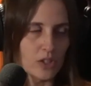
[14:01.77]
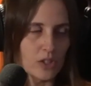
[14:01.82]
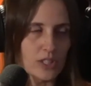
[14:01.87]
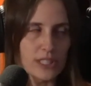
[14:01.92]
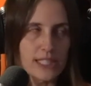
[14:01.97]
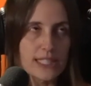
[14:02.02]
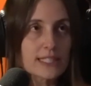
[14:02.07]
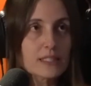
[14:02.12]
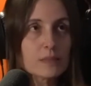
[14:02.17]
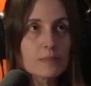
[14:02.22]

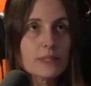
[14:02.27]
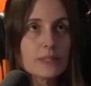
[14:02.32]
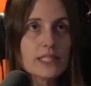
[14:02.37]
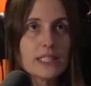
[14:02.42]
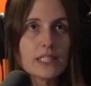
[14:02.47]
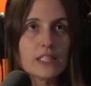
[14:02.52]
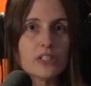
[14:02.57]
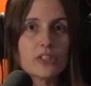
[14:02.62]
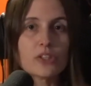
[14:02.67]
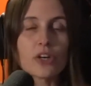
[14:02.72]

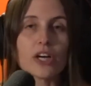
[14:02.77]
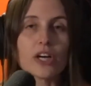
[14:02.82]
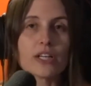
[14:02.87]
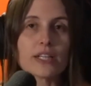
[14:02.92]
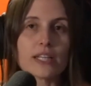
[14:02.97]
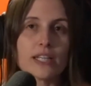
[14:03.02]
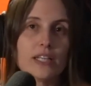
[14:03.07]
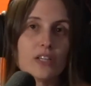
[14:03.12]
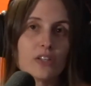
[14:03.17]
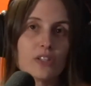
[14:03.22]
disciplining
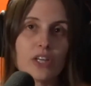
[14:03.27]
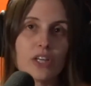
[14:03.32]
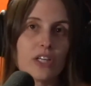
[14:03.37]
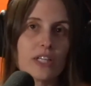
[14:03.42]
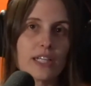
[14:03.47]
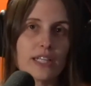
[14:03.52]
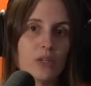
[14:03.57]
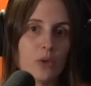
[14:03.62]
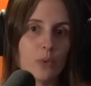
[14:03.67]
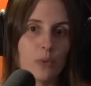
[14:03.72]
your
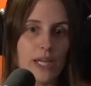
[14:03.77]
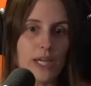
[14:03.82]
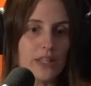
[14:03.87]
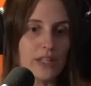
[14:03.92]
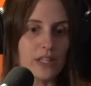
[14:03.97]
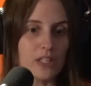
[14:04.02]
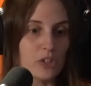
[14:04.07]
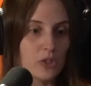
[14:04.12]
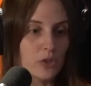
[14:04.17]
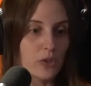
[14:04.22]
dog in a way
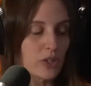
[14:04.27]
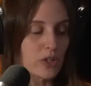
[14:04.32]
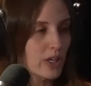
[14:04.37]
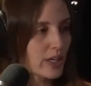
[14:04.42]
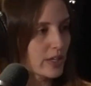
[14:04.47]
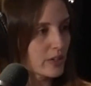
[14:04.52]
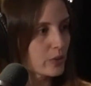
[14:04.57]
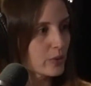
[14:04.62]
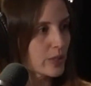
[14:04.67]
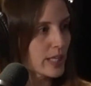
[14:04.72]
that you're
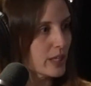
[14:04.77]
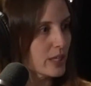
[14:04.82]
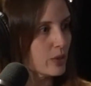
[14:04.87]
not okay